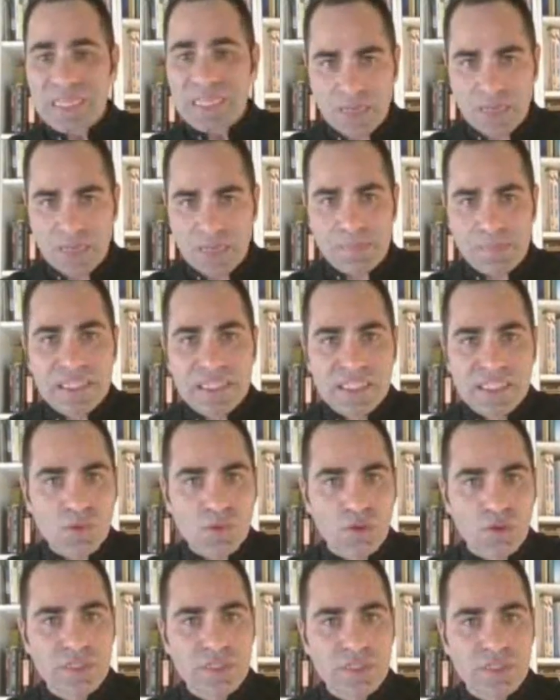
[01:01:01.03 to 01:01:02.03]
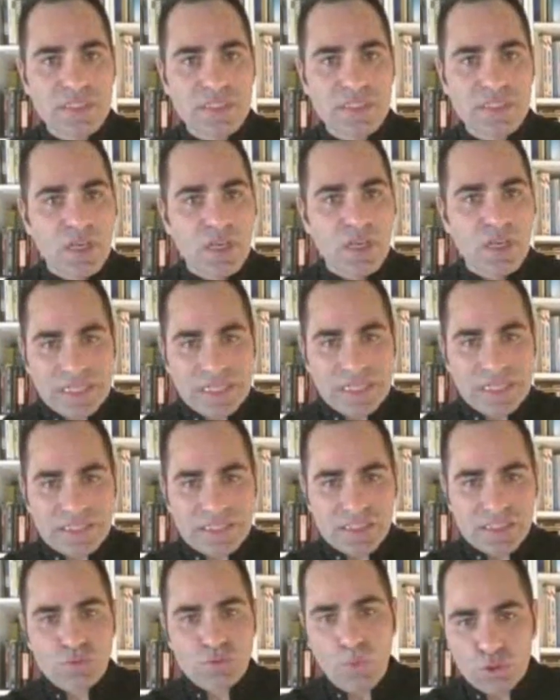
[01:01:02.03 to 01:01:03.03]
sleeping disorders. When
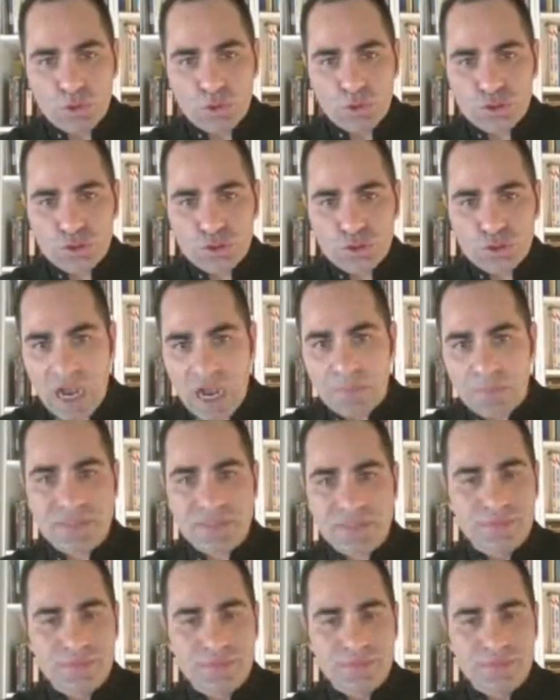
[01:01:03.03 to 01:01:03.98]
it's more sharp,